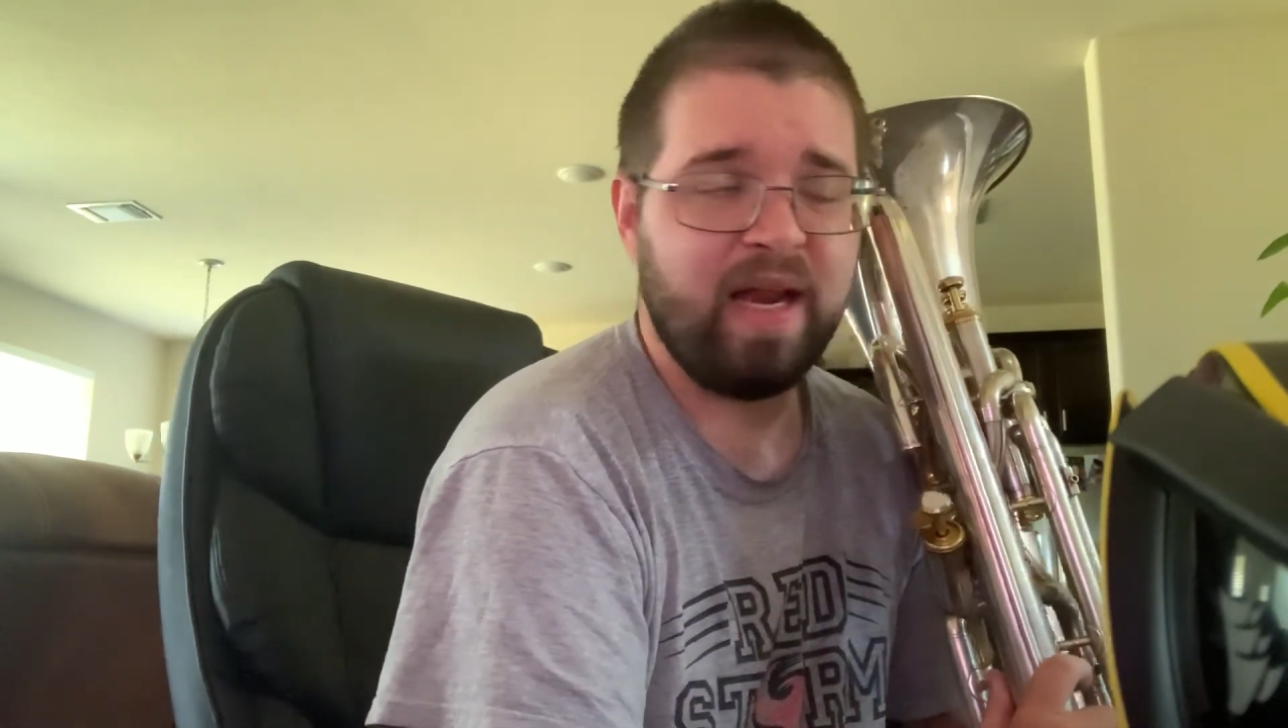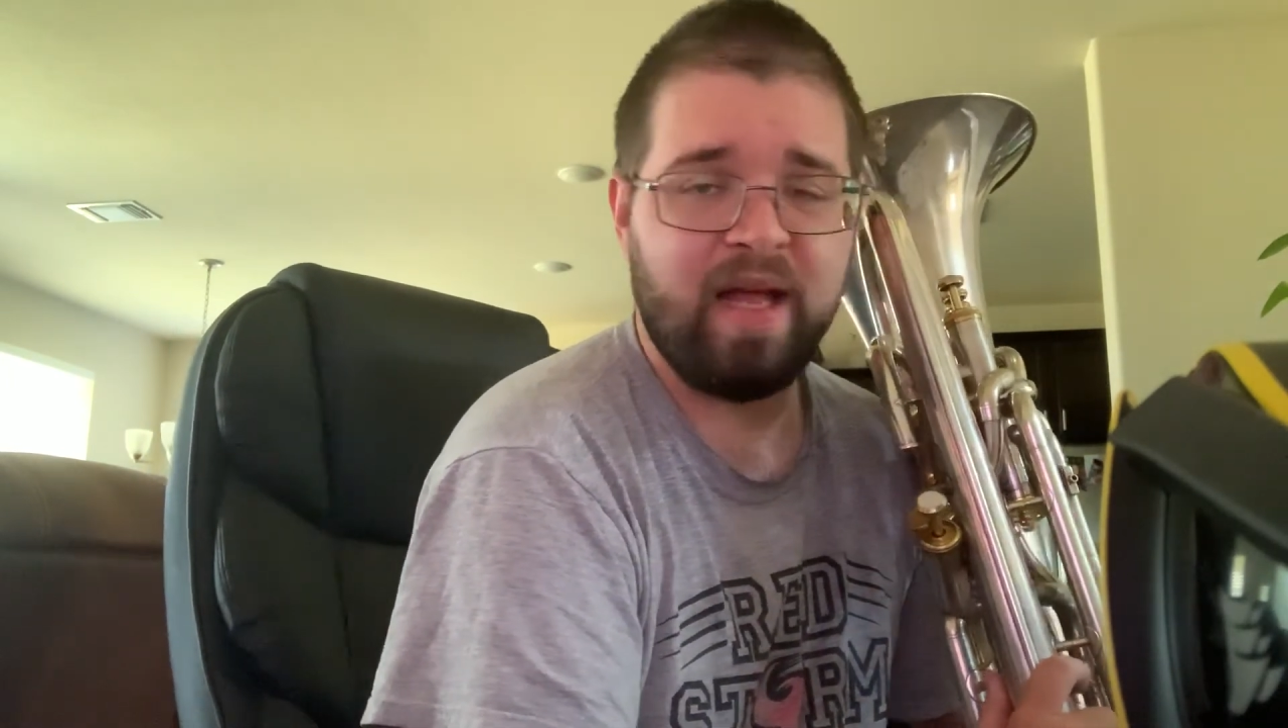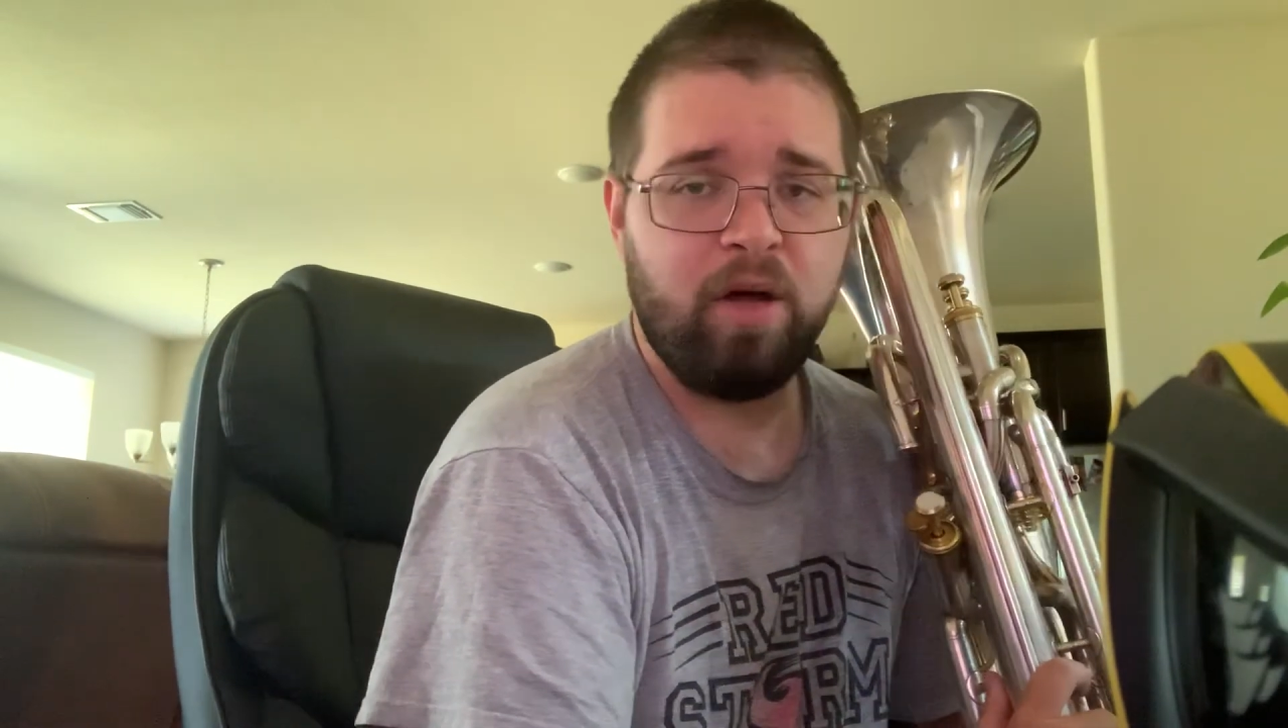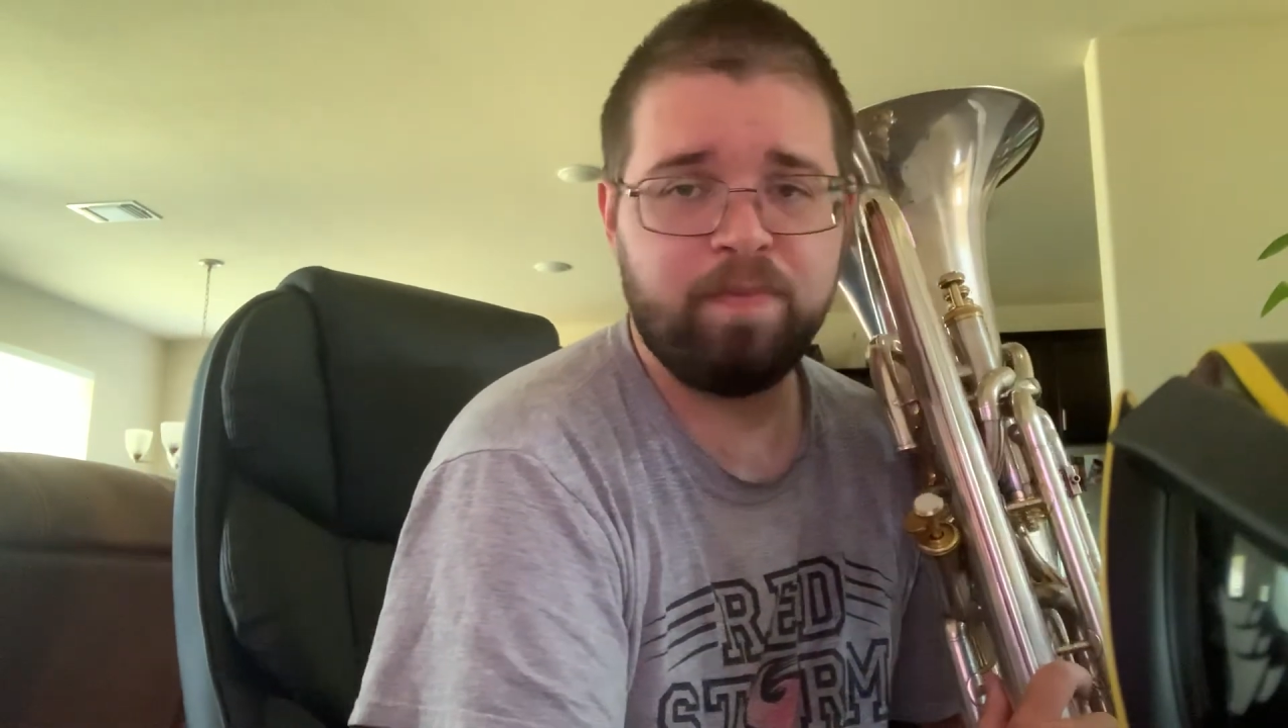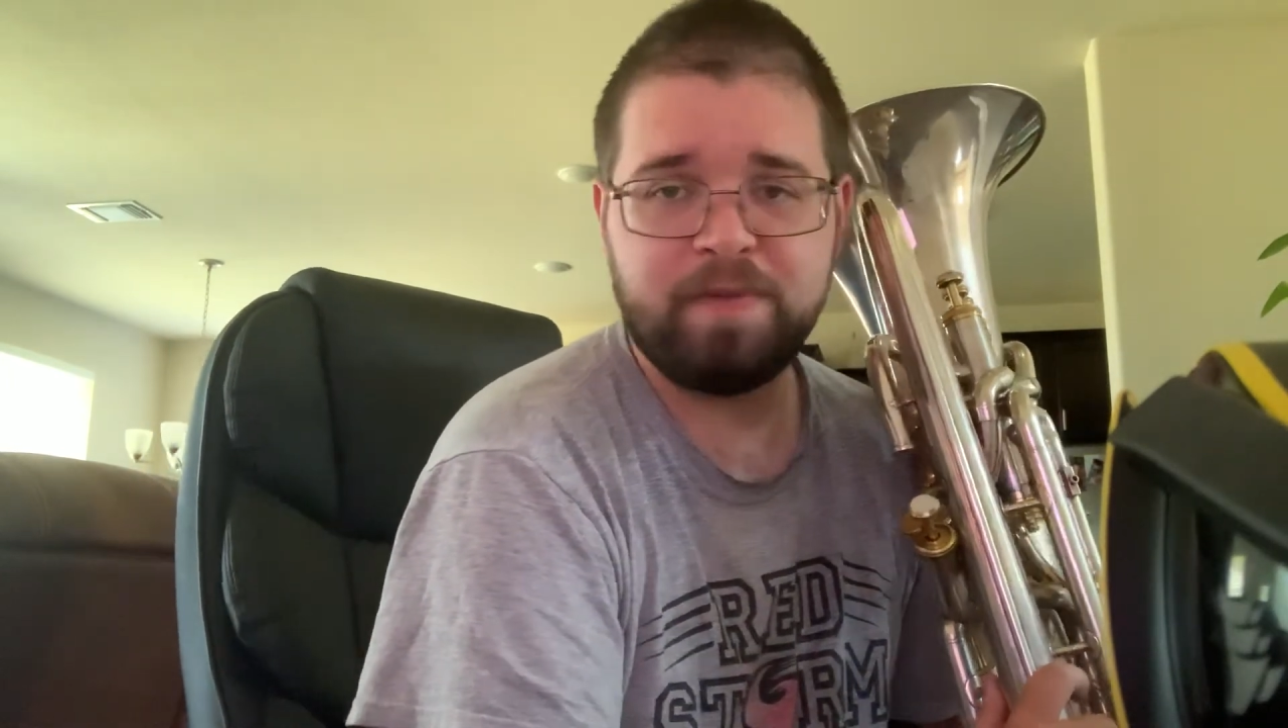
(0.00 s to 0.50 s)

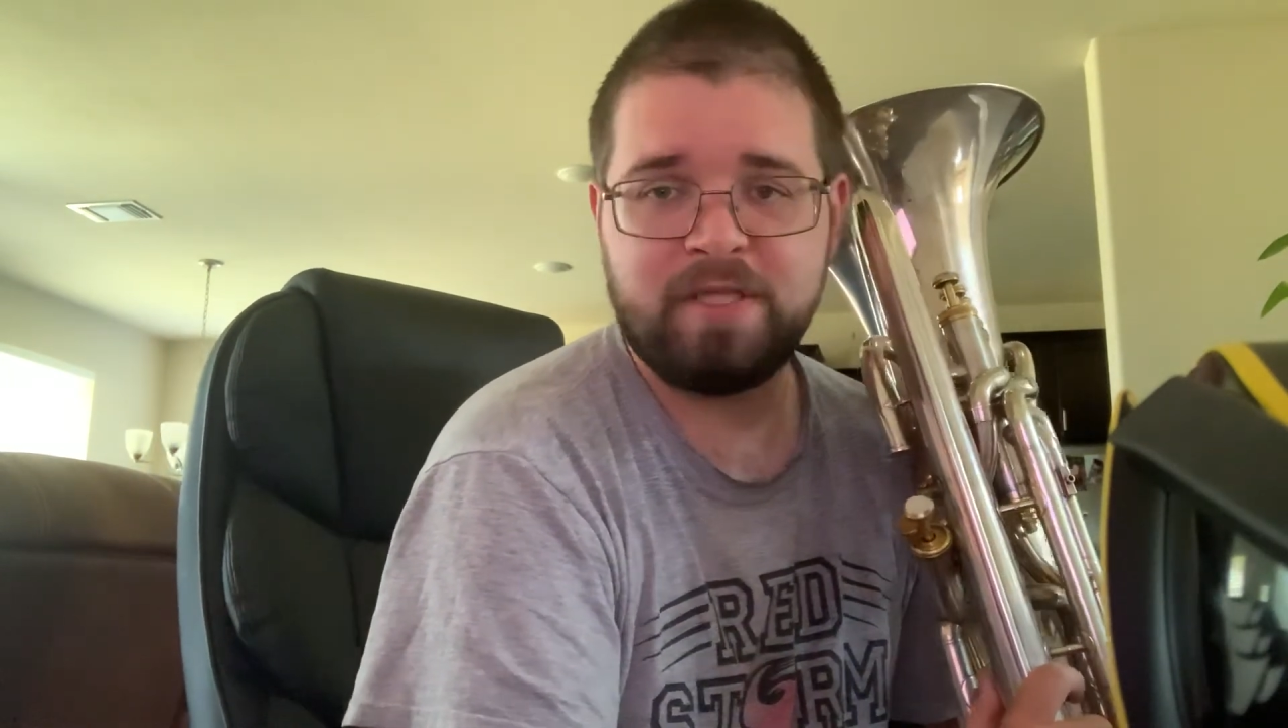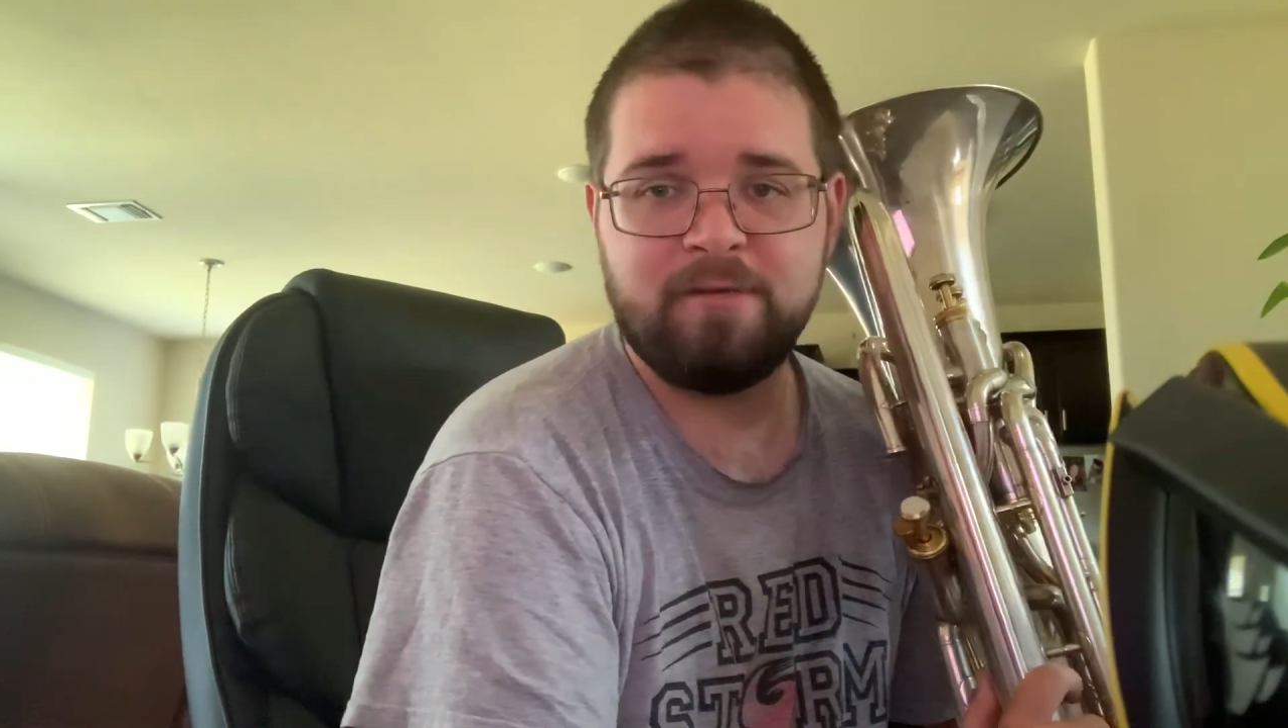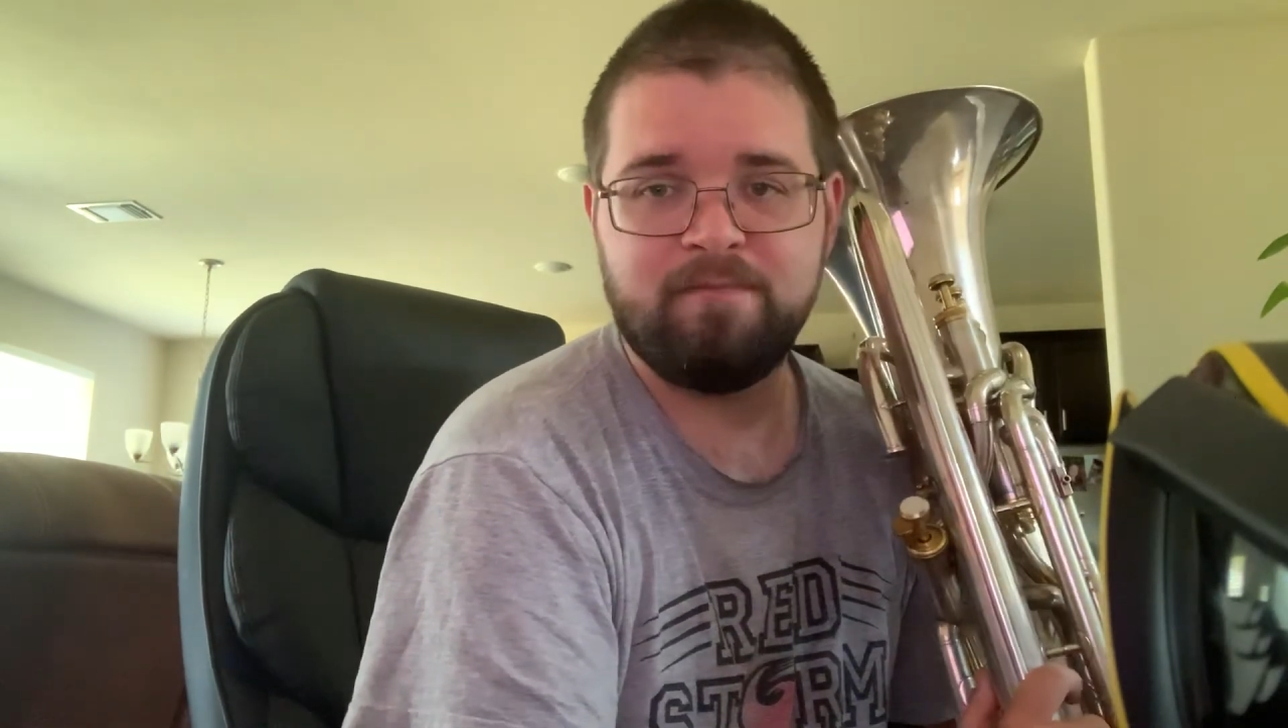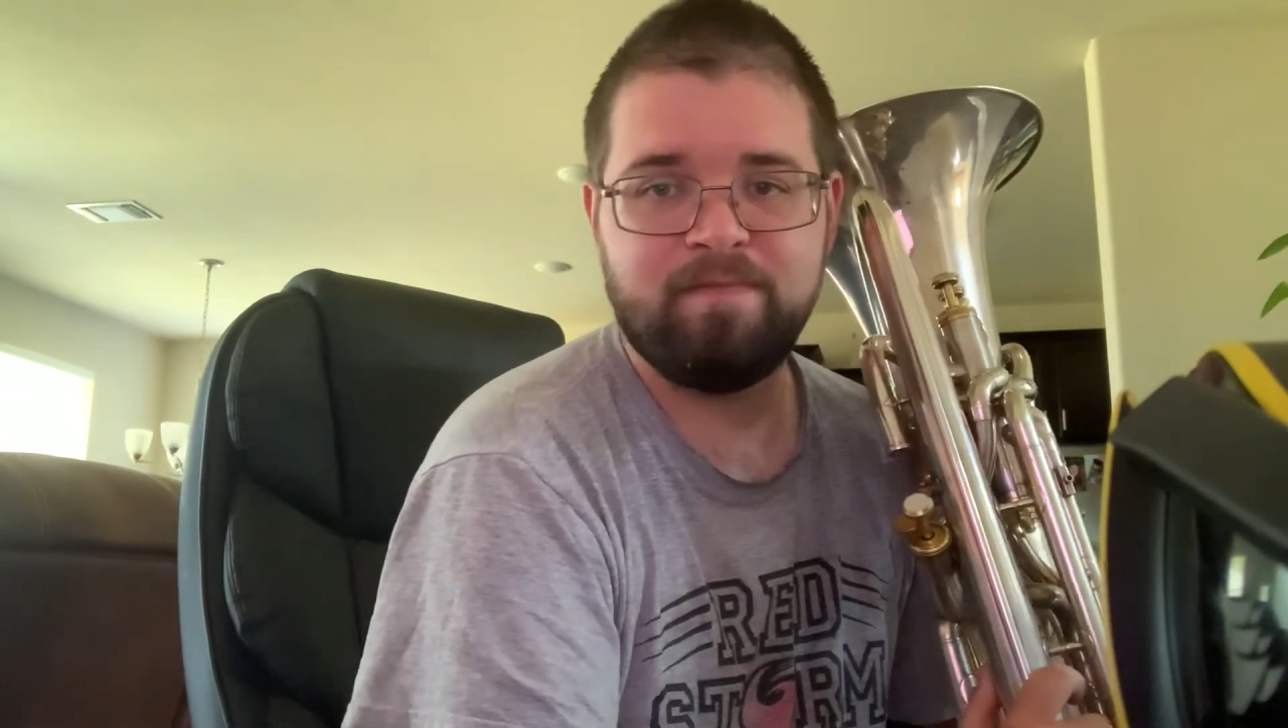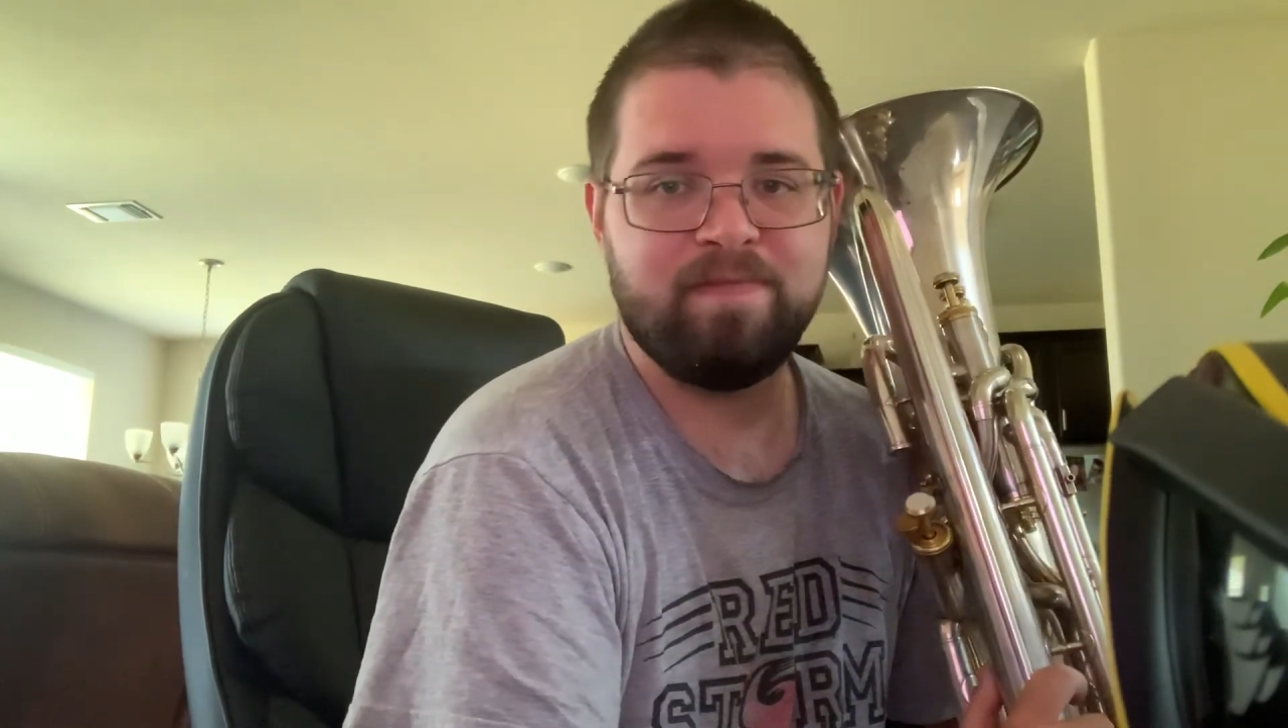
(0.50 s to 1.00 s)
helps.